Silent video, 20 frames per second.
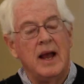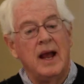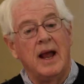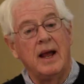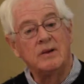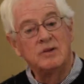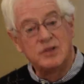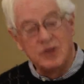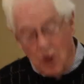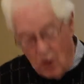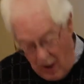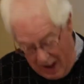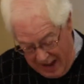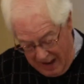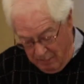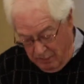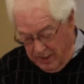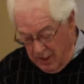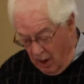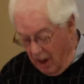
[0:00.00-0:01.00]
And so
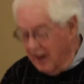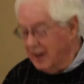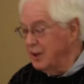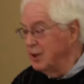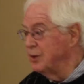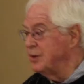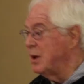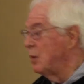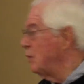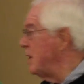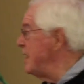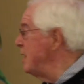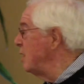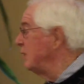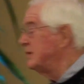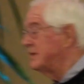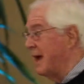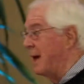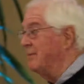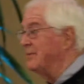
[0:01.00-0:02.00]
I would argue that we know
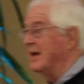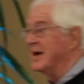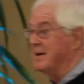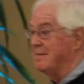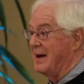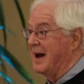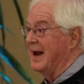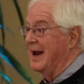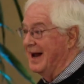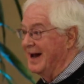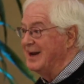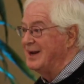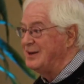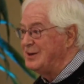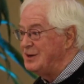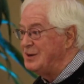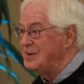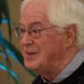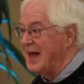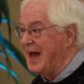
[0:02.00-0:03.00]
something about how to
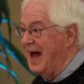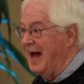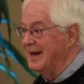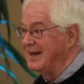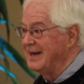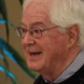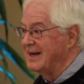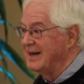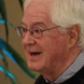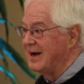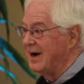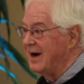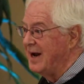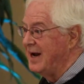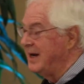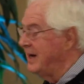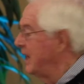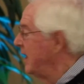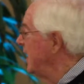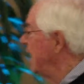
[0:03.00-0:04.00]
do that, all
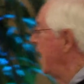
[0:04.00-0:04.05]
right?